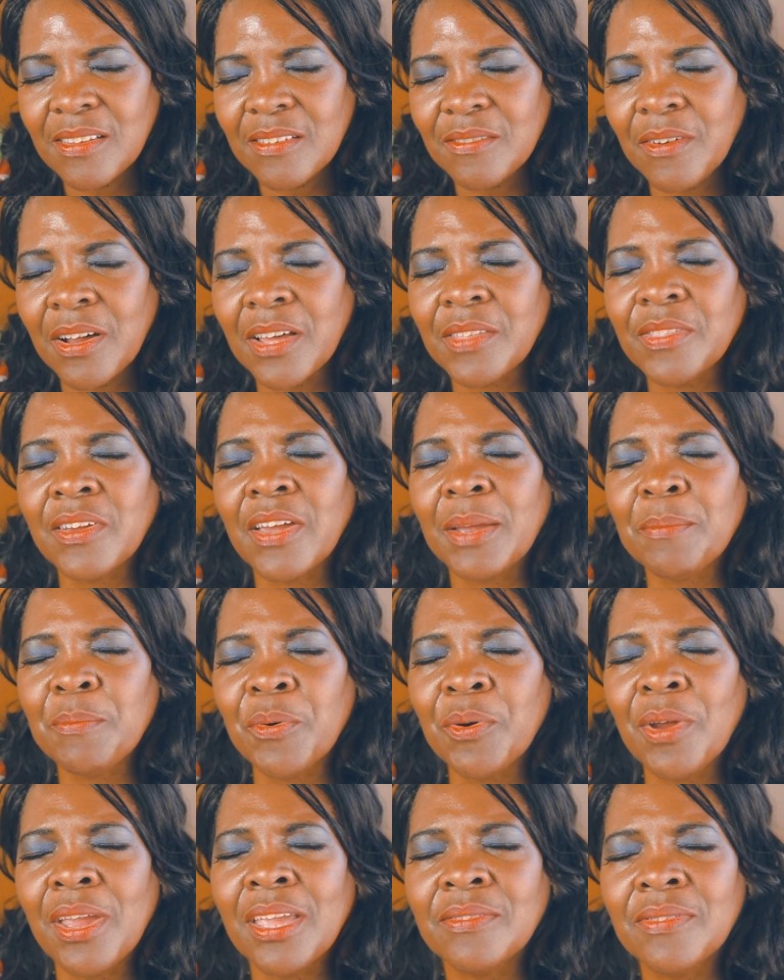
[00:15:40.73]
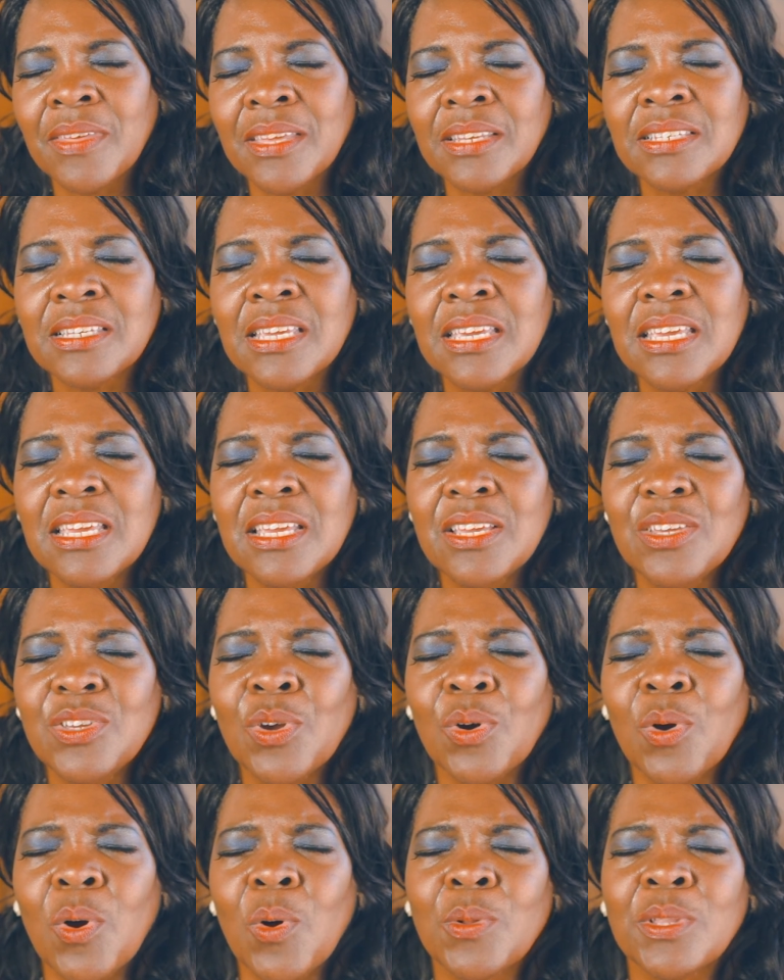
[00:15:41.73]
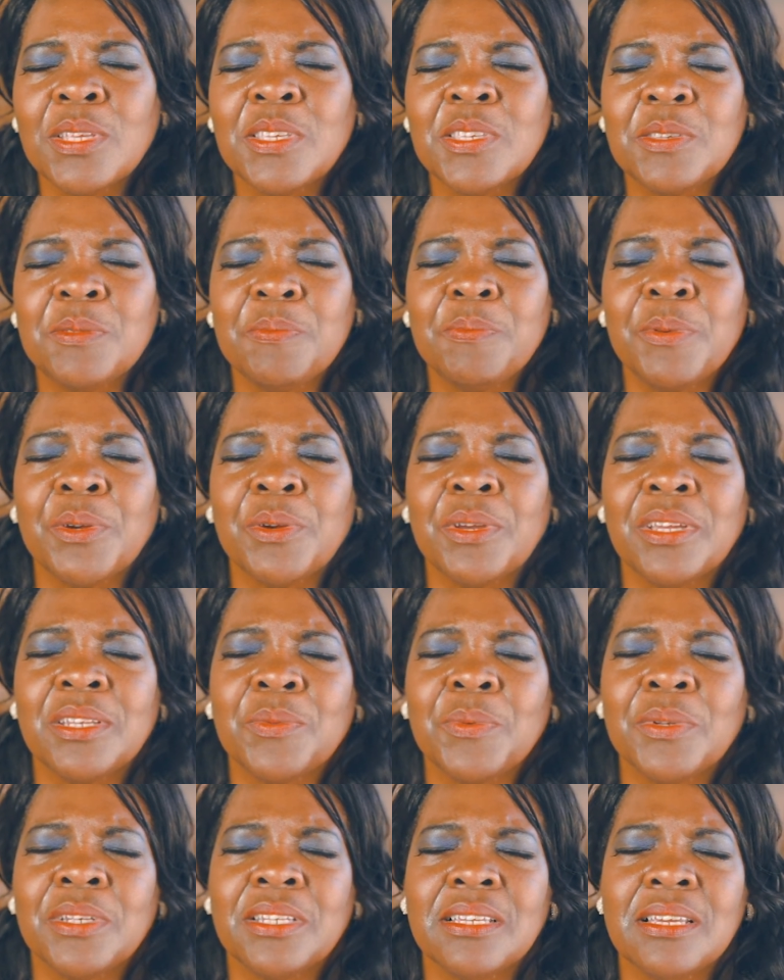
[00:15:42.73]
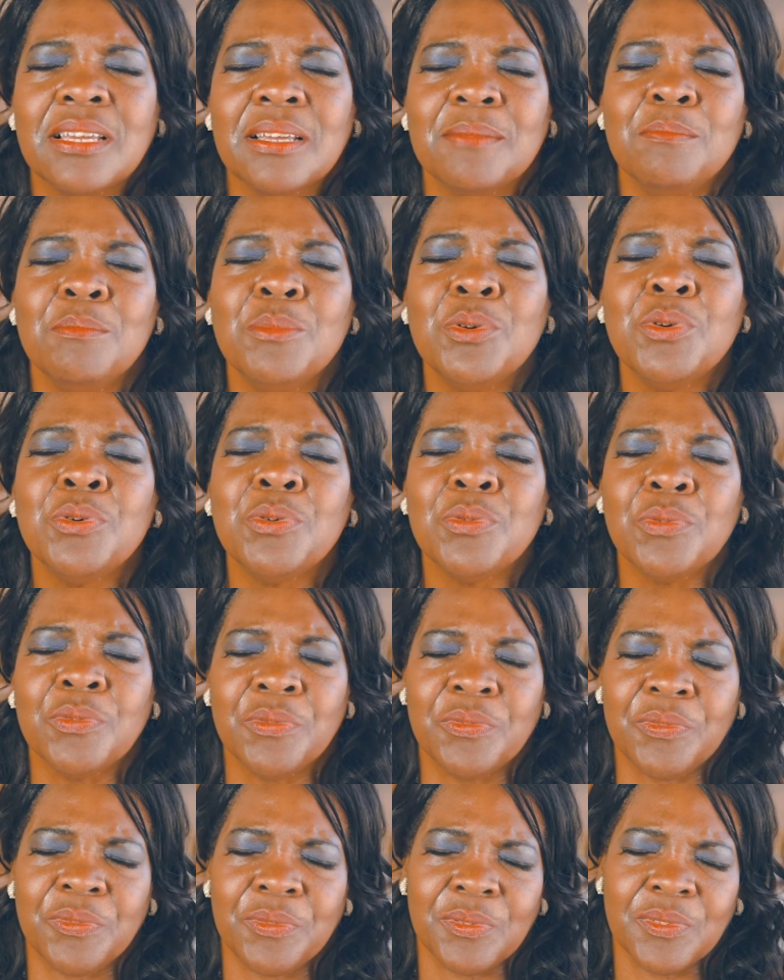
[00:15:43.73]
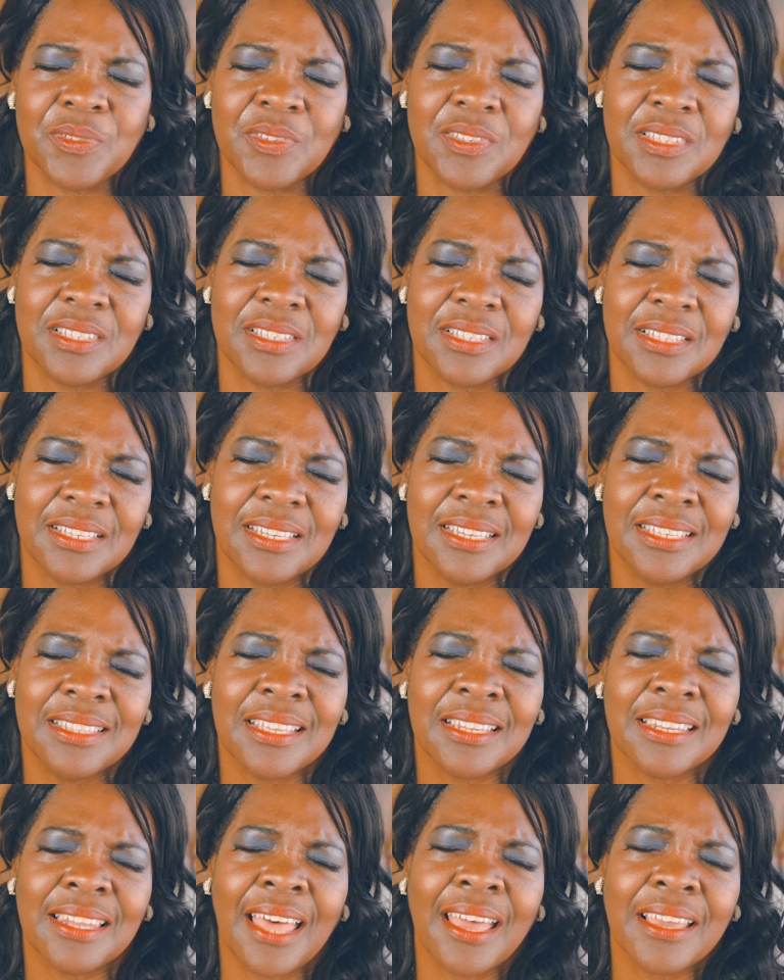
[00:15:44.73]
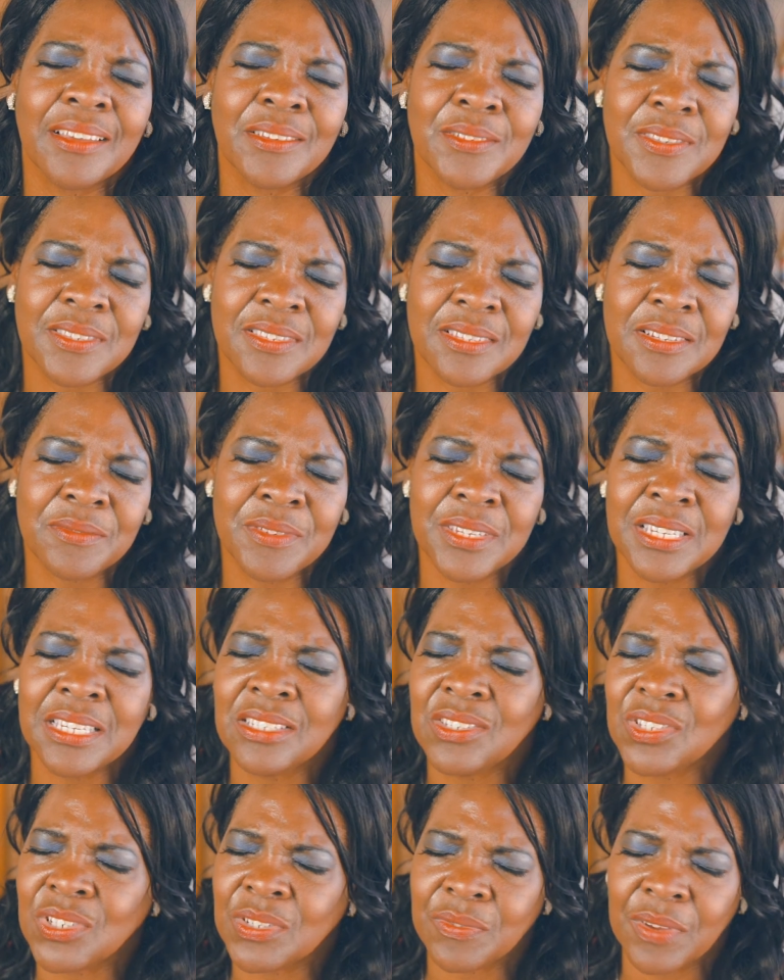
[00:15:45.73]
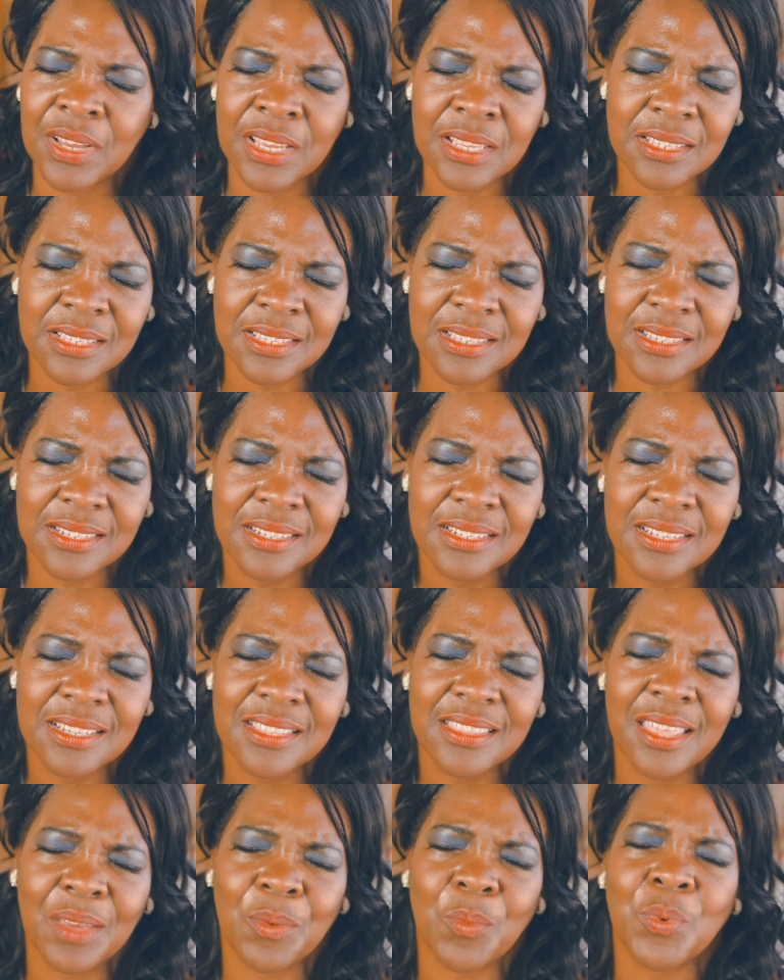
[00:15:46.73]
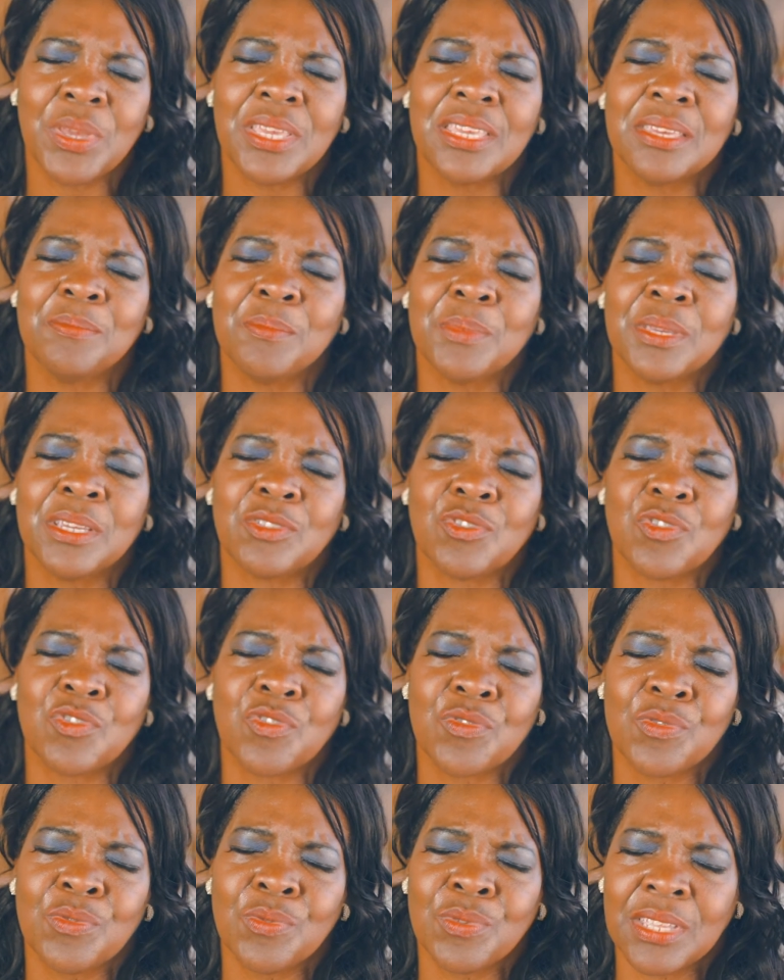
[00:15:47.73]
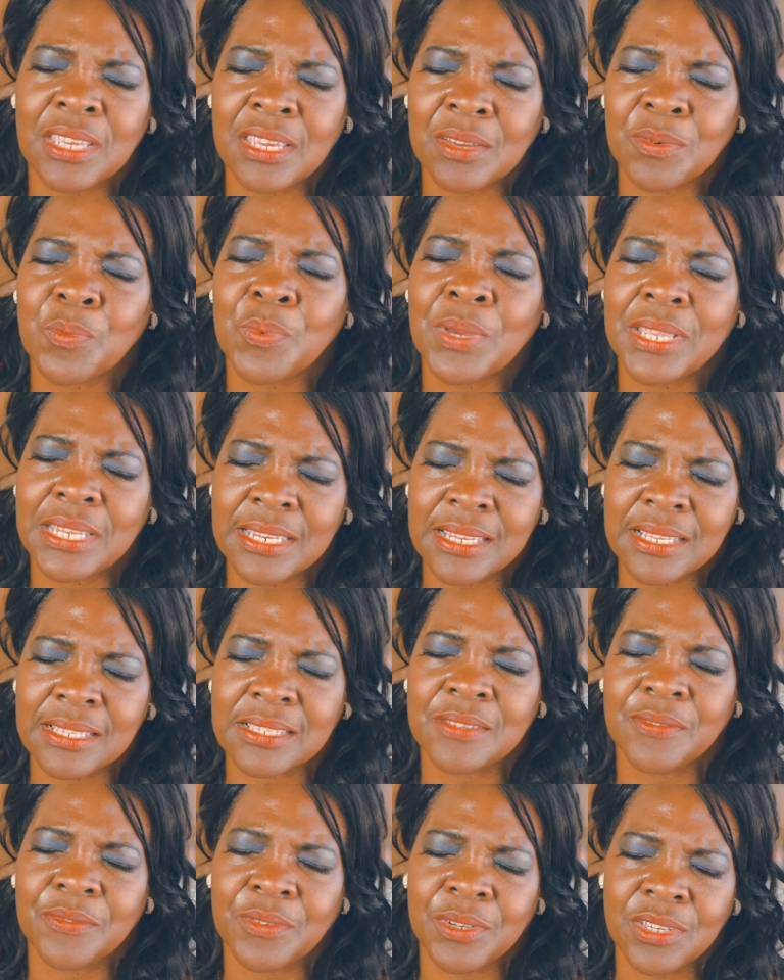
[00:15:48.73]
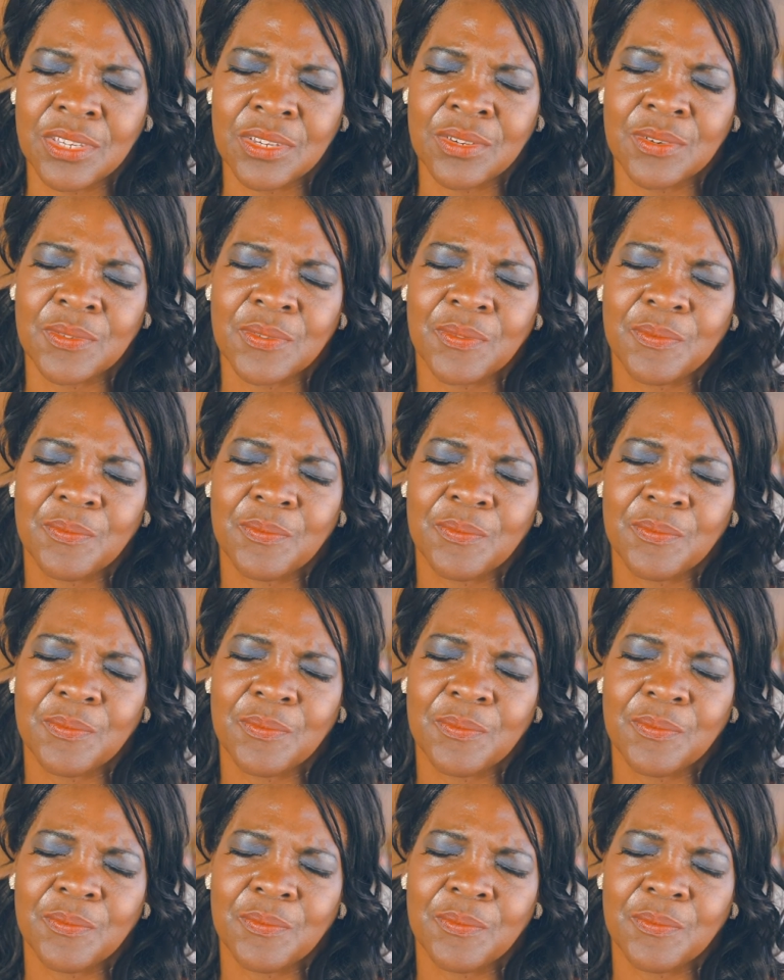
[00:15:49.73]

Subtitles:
Father, I pray that your Holy Spirit would move in the lives of each of us, that we can be truly a witness for you.